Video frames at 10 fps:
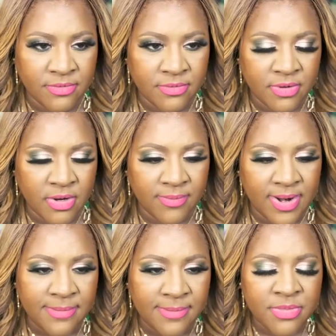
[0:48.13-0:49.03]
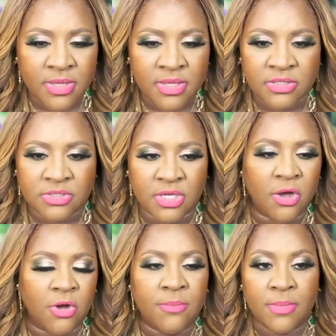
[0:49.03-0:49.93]
All right.
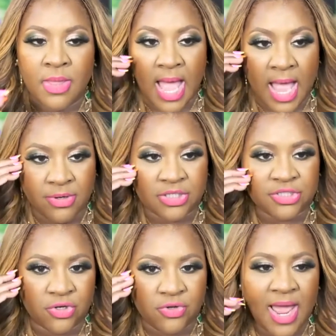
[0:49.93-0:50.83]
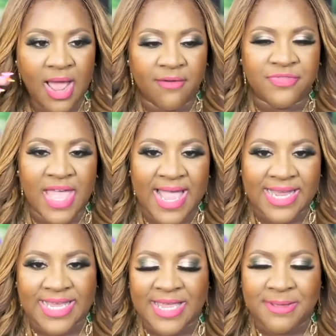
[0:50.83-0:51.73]
So I want to show you how that
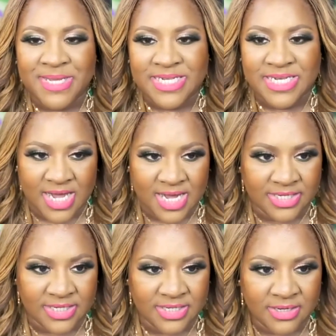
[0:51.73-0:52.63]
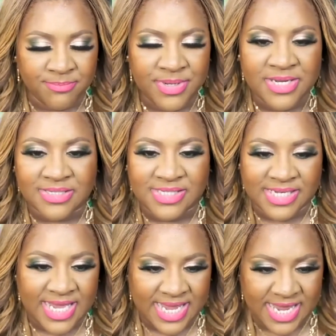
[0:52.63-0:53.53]
can be done, because it
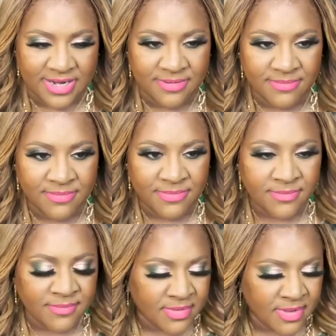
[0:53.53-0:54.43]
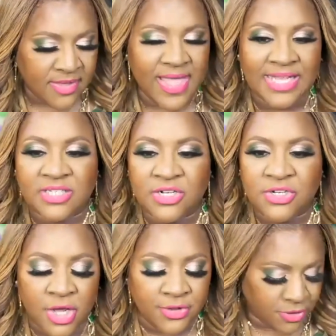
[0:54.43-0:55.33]
can. That's
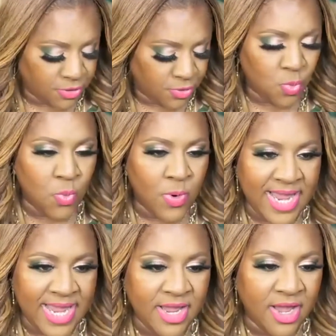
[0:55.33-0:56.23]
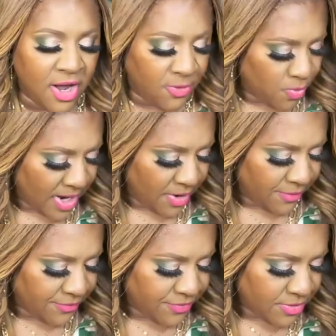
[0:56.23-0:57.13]
another way of
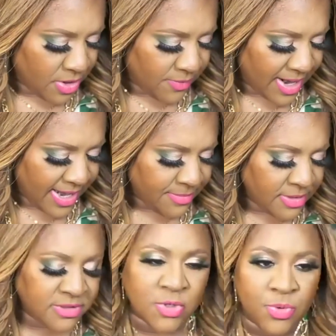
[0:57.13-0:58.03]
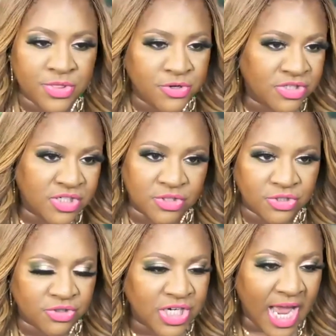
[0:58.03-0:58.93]
wealth. All right. So whether you're still on
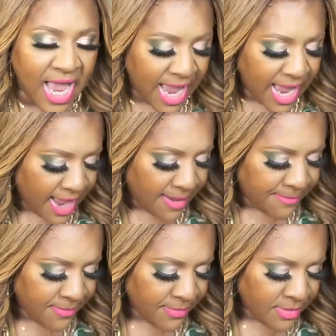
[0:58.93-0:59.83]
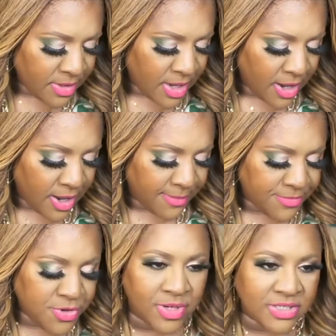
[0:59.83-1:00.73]
your job,
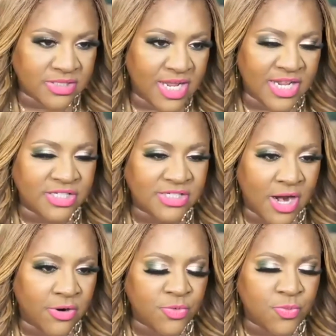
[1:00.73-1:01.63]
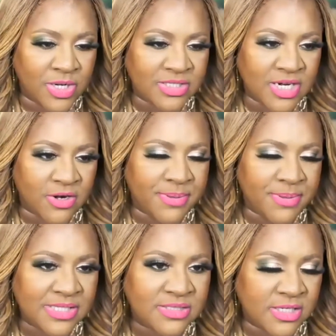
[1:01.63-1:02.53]
you want to start a
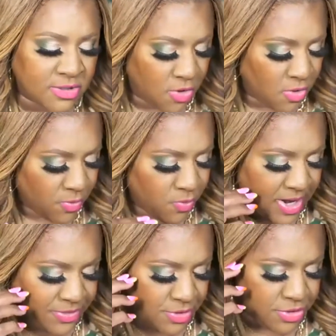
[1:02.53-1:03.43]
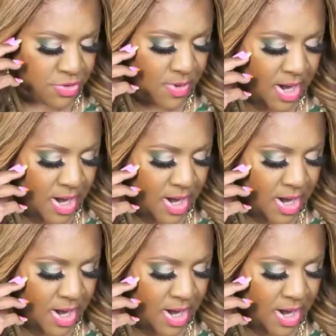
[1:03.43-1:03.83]
business, or whether you are